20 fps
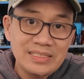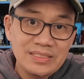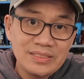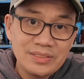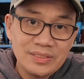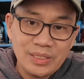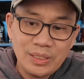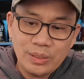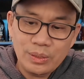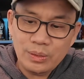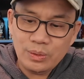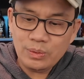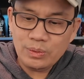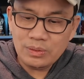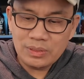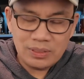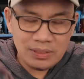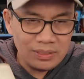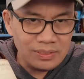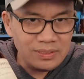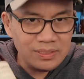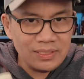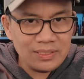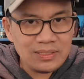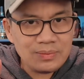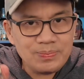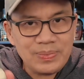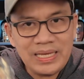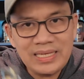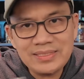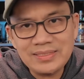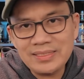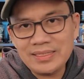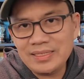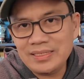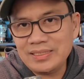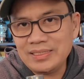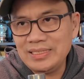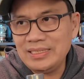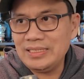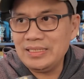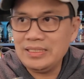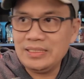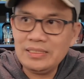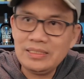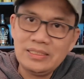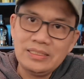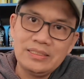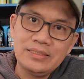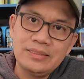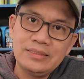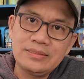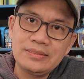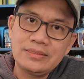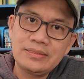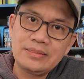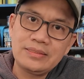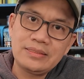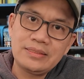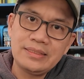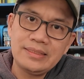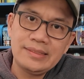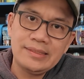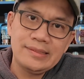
So this basically is